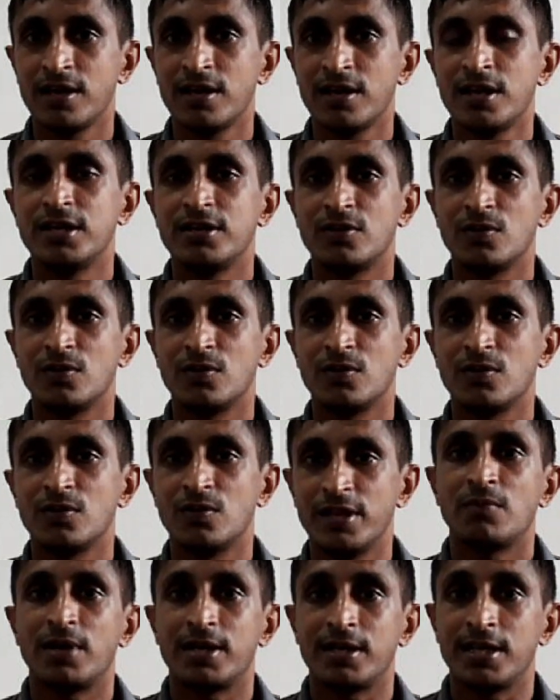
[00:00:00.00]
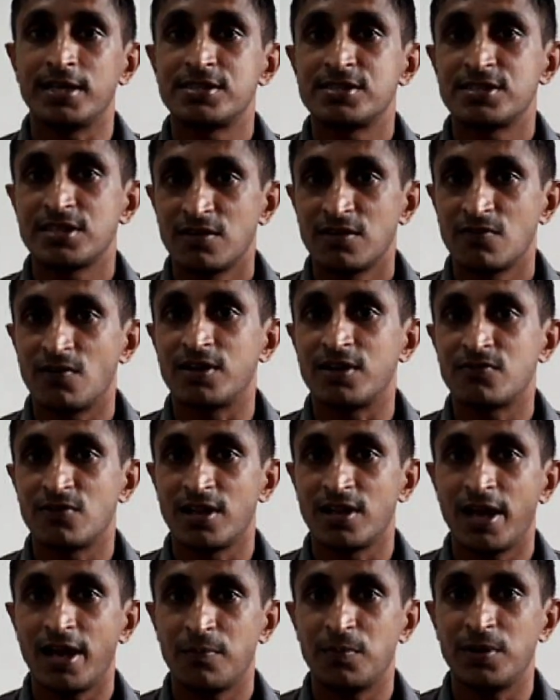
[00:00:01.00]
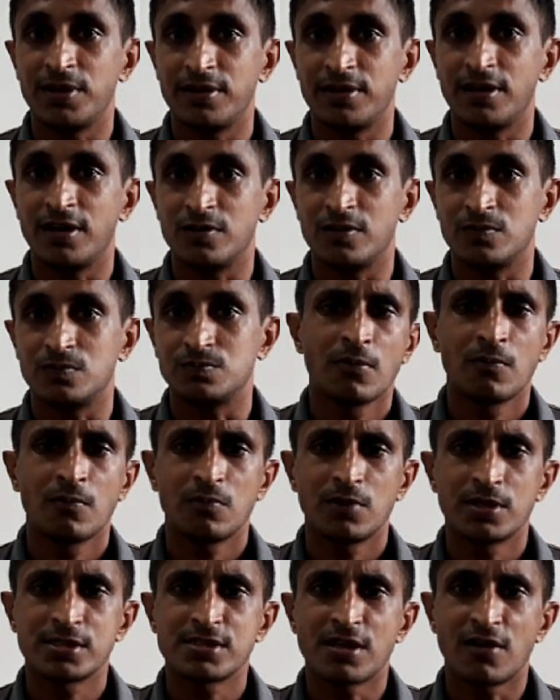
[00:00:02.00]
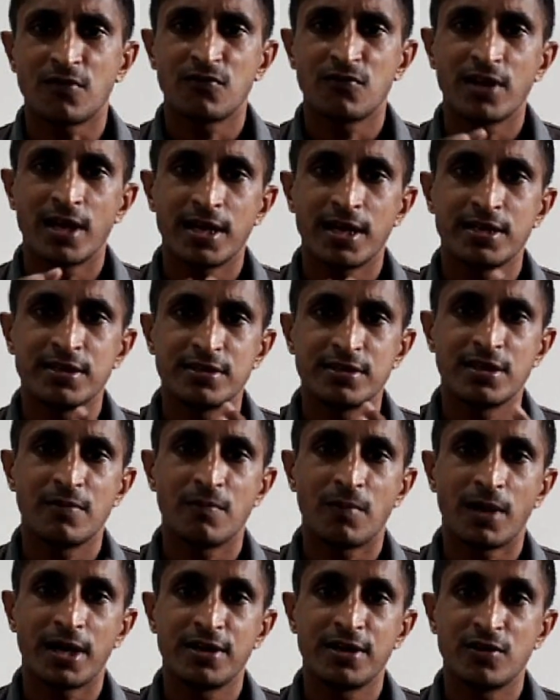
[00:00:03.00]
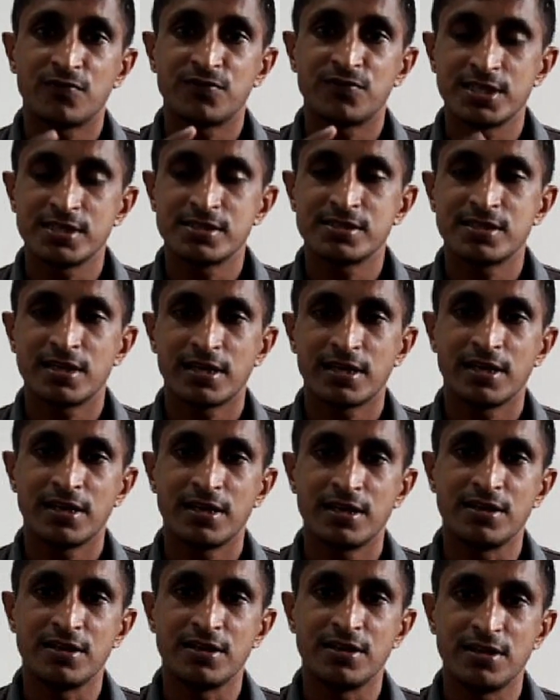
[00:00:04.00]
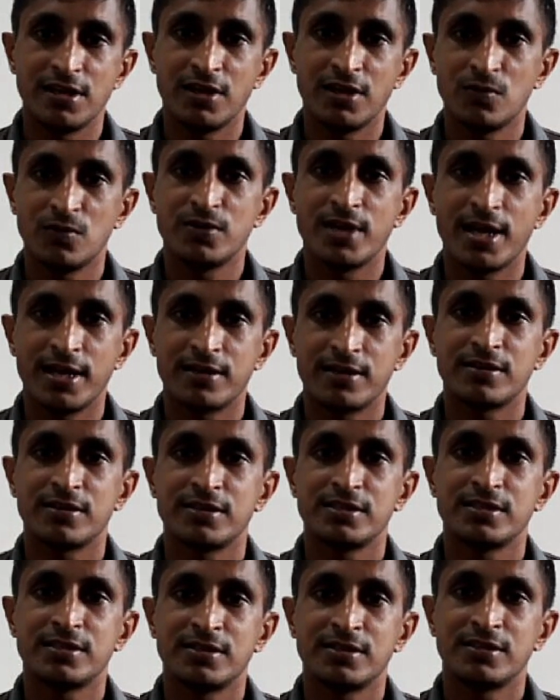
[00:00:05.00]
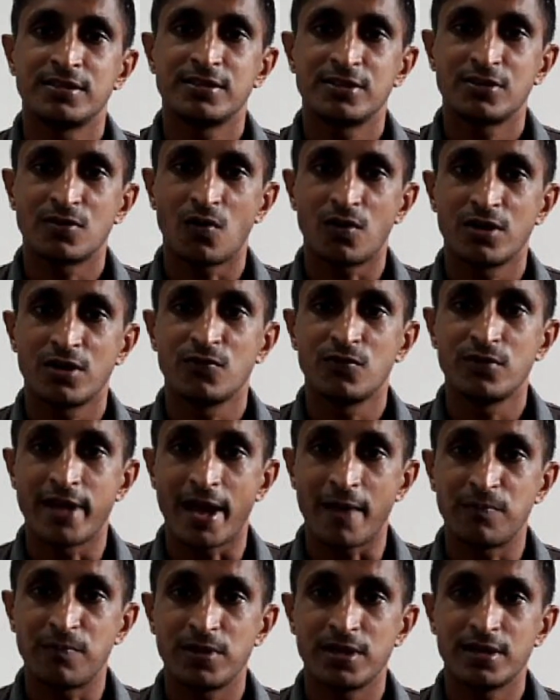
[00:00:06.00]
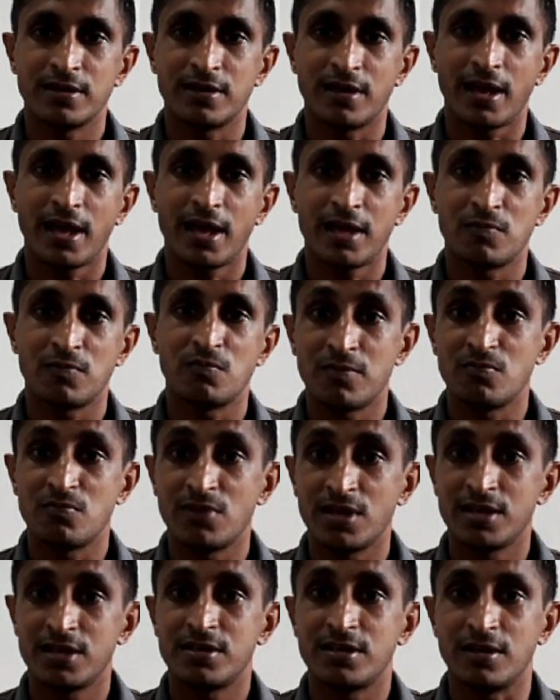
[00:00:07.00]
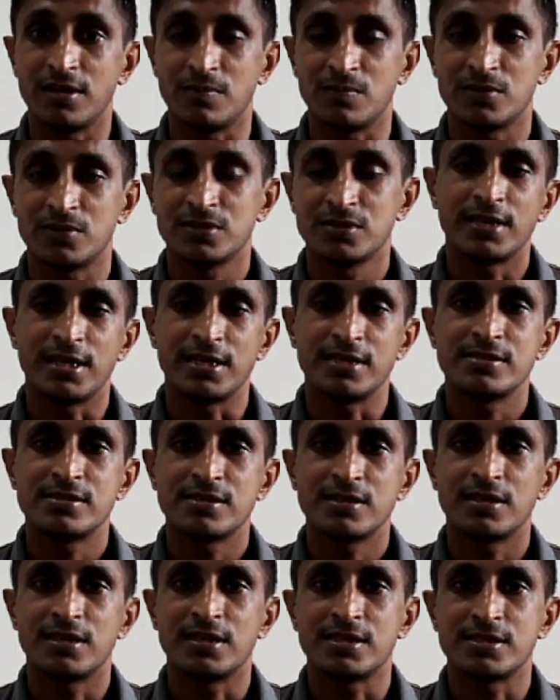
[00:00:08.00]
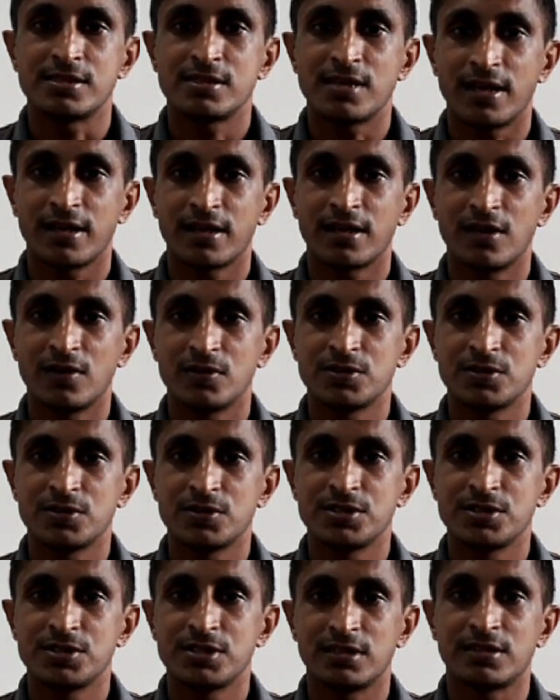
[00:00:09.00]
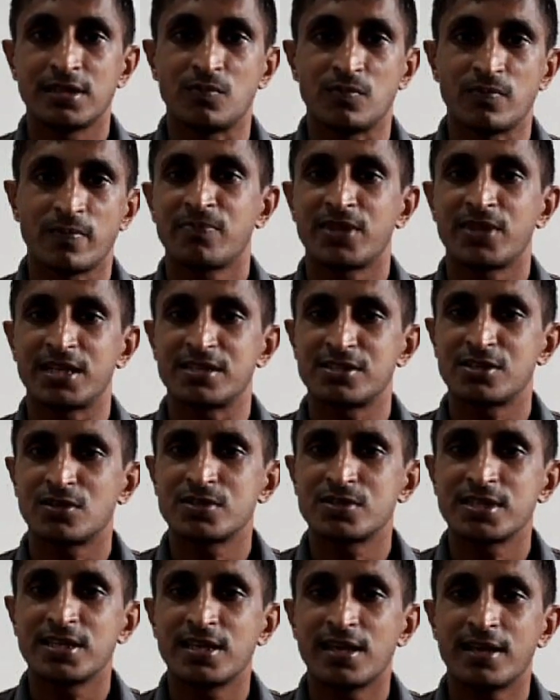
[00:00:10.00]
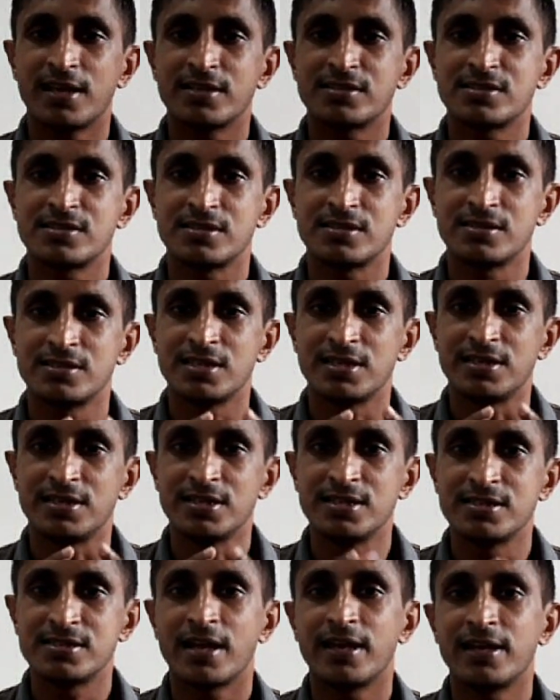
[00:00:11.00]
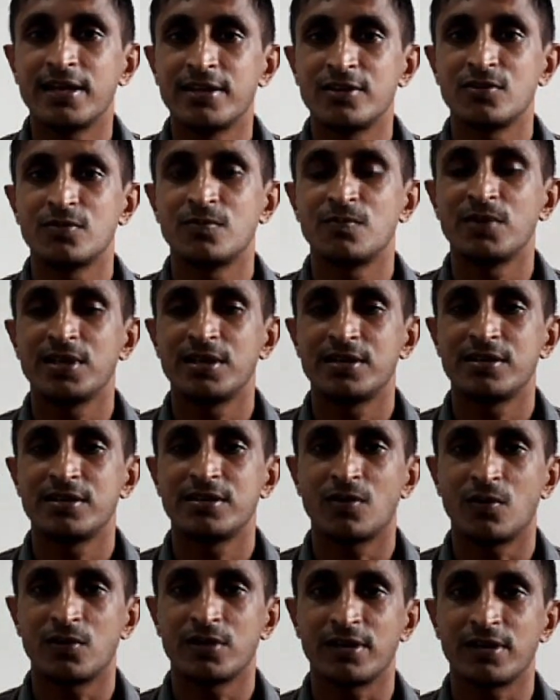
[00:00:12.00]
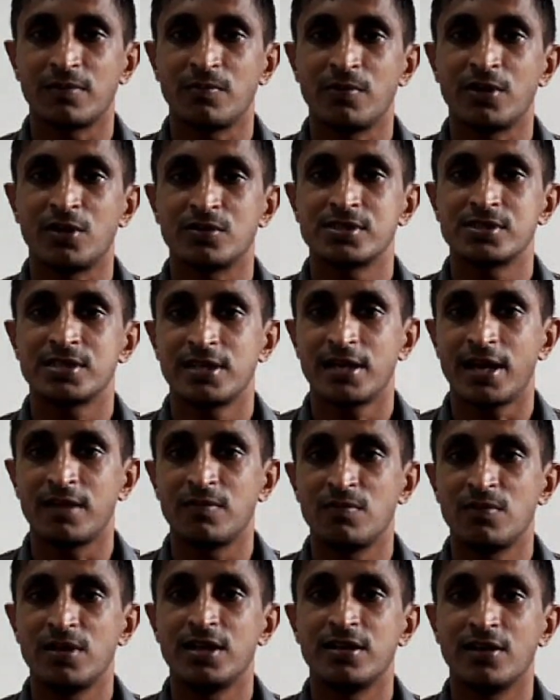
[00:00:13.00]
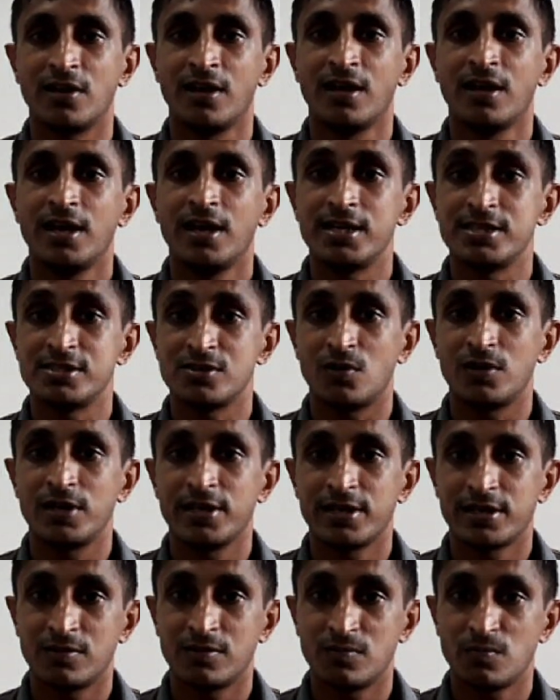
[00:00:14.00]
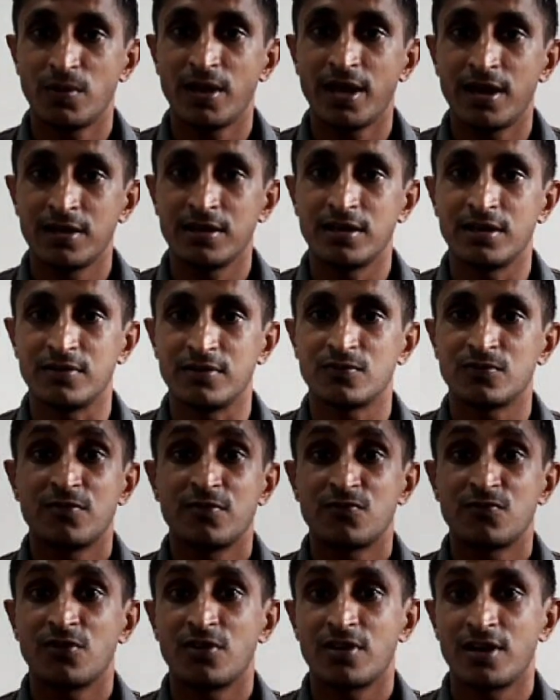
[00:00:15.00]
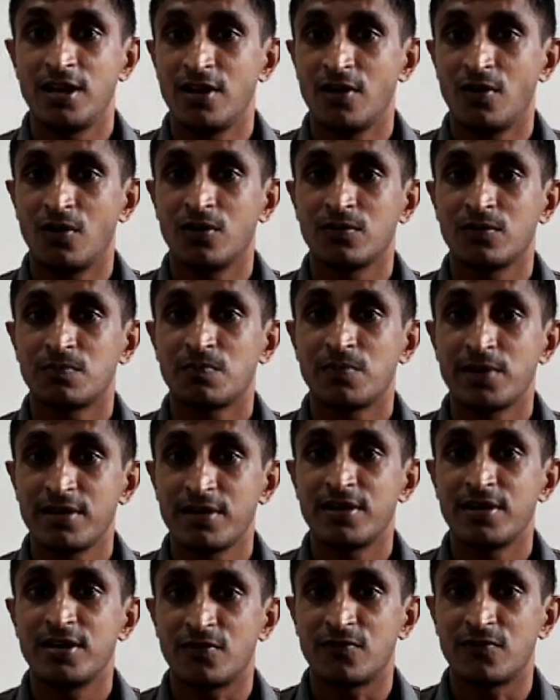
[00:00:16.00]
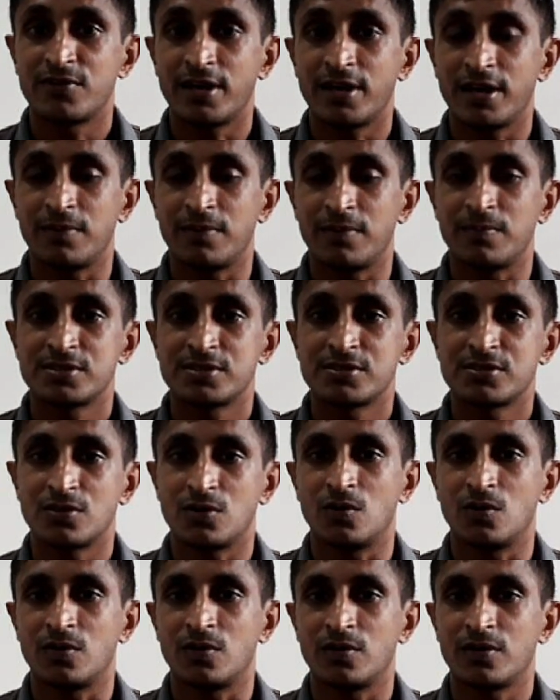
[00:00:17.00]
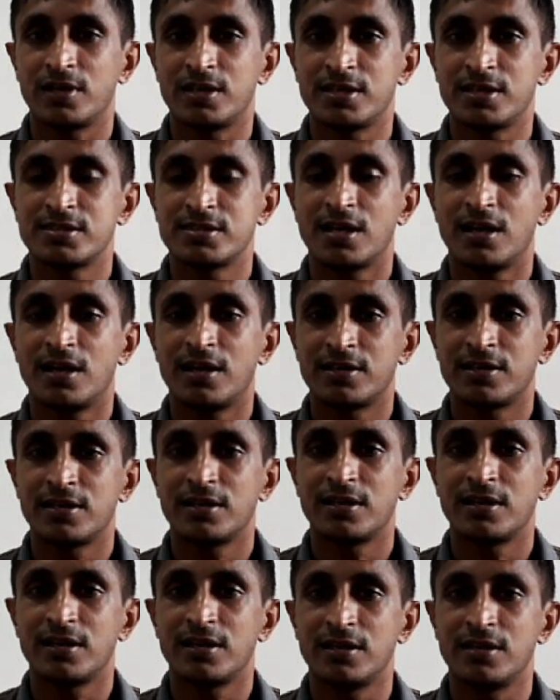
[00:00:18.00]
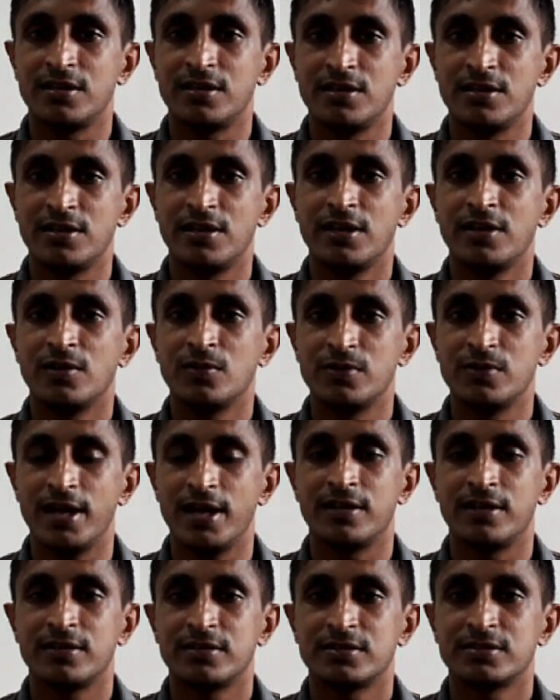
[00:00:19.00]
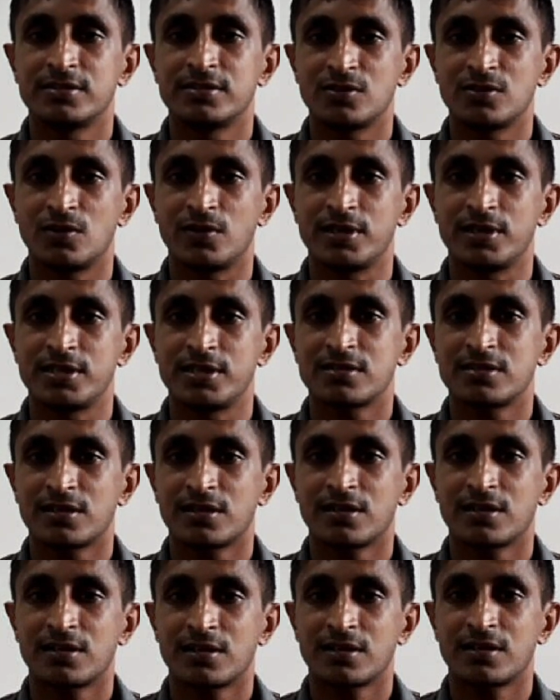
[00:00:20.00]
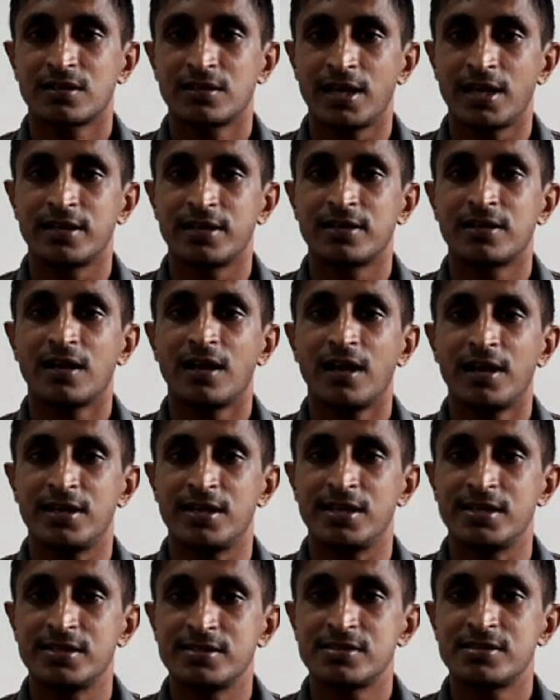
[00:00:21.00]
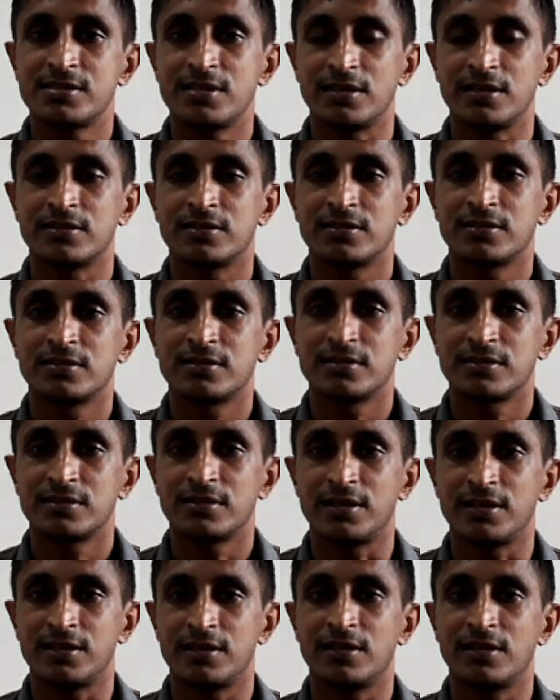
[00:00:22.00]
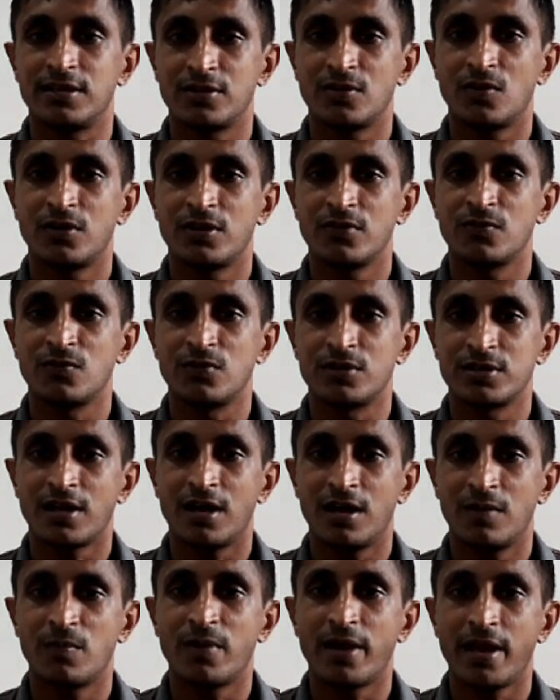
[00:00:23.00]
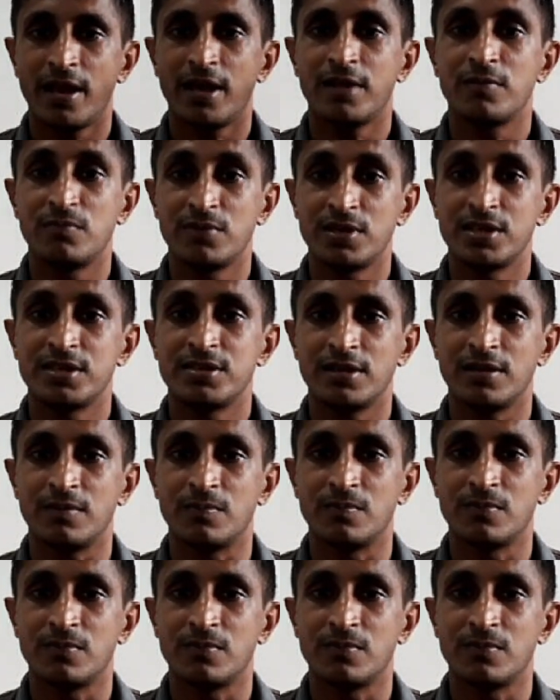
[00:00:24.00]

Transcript: to live. Let's see what will happen now. But somewhere in the mind of Tissa, he knew that Tony would appear and meet him. There is a psychological thing that shows he has the desire to meet Tony because he had been a, uh, his only companion for a long period of time. So in his heart, he knew that. So it's like an instinct that uh, Tony would come and meet him.